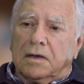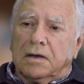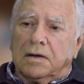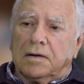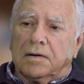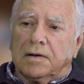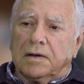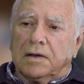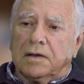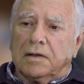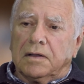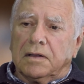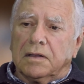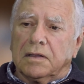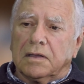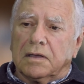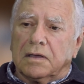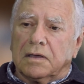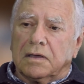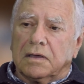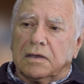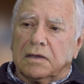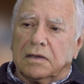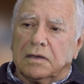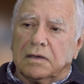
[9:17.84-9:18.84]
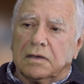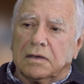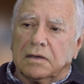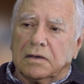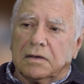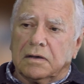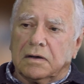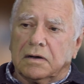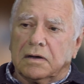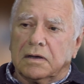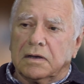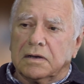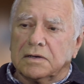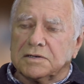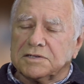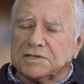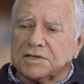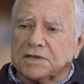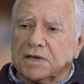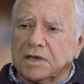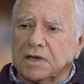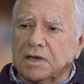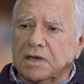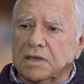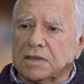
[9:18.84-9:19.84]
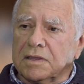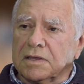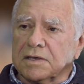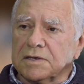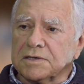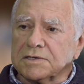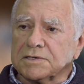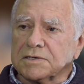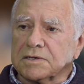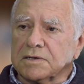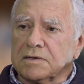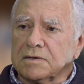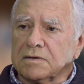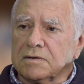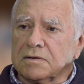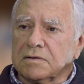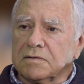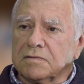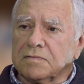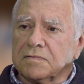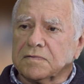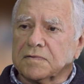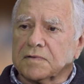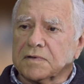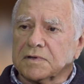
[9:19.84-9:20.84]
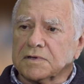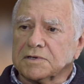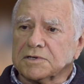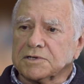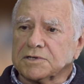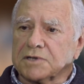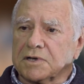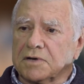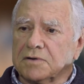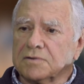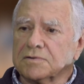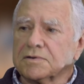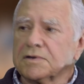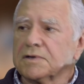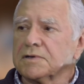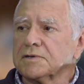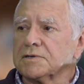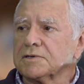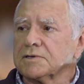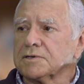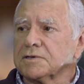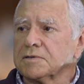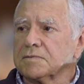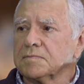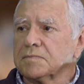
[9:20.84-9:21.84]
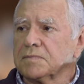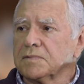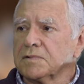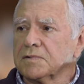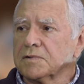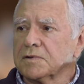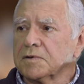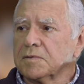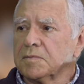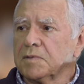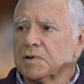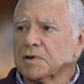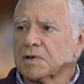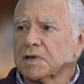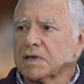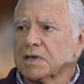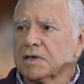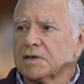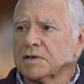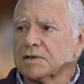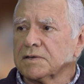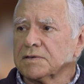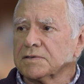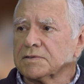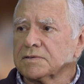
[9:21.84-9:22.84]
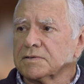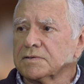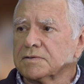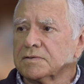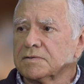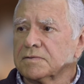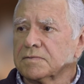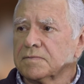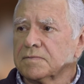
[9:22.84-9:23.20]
Well, I understand there's a lot of consultants employed by council,